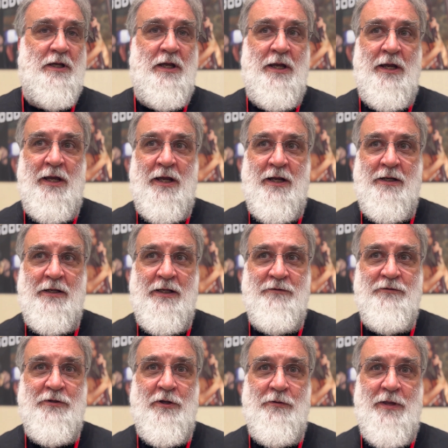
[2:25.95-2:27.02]
And
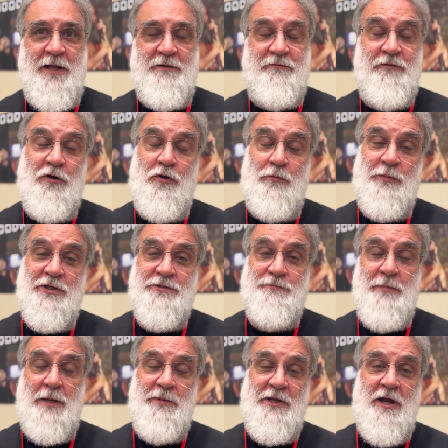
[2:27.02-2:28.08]
even though that film is
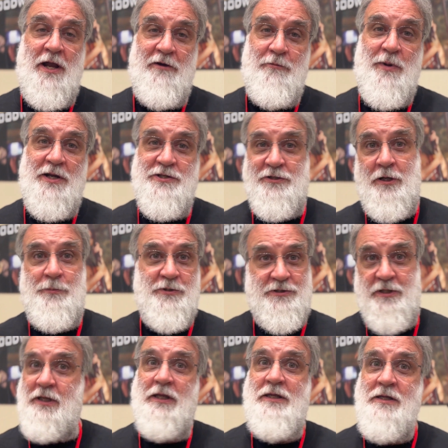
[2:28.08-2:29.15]
maybe not everybody's cup of
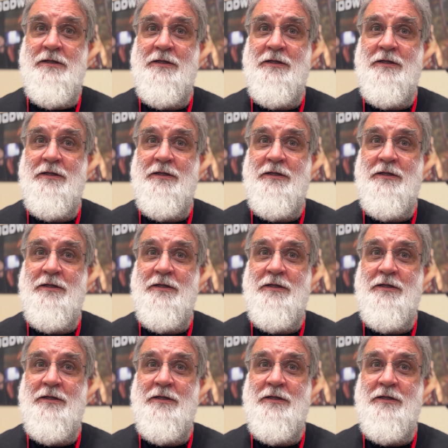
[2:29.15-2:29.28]
tea,